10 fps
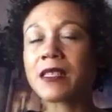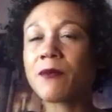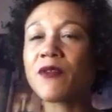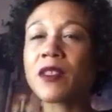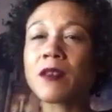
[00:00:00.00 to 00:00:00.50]

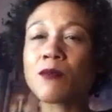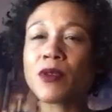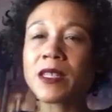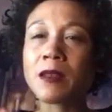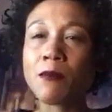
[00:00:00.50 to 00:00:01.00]
something that
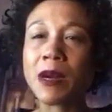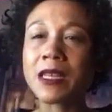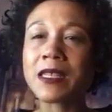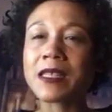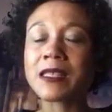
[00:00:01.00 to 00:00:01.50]
brings
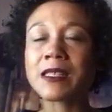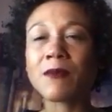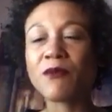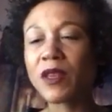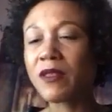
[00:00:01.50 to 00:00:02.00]
abundance,
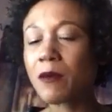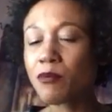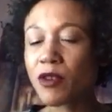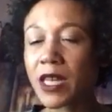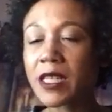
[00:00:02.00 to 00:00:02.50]
something
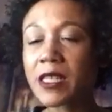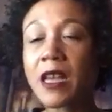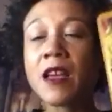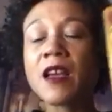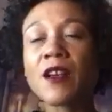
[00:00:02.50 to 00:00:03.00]
that brings
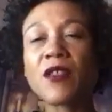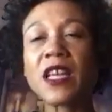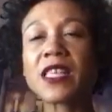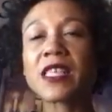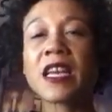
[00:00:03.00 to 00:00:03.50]

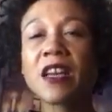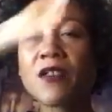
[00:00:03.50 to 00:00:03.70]
this